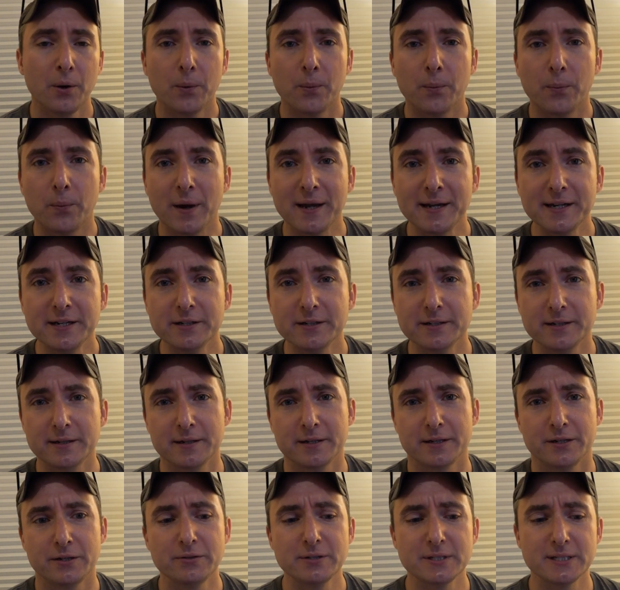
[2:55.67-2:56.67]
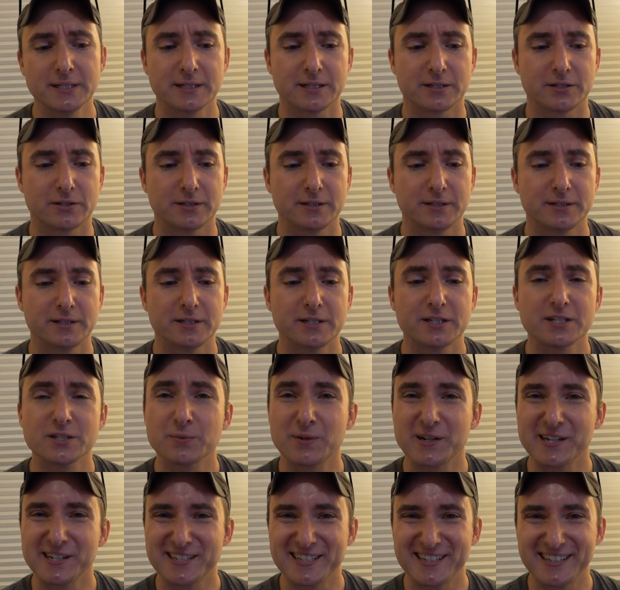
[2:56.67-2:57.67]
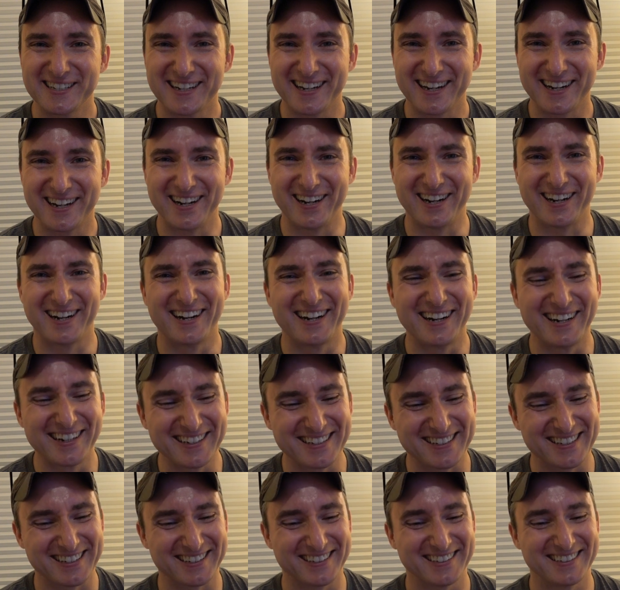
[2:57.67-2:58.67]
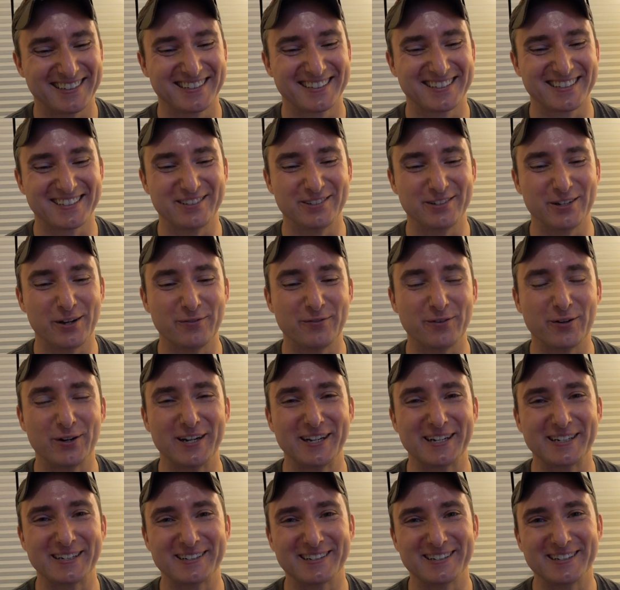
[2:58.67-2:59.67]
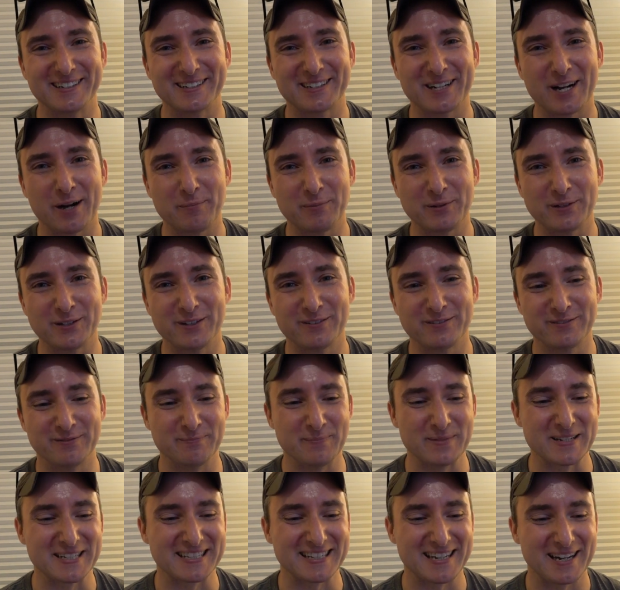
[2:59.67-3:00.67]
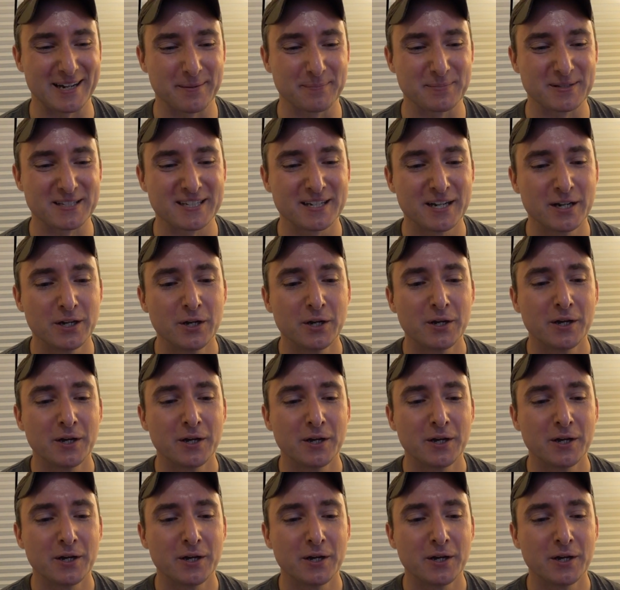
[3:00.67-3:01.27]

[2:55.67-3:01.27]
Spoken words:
When you're using the drill, you just want to take care to avoid a couple of mishaps.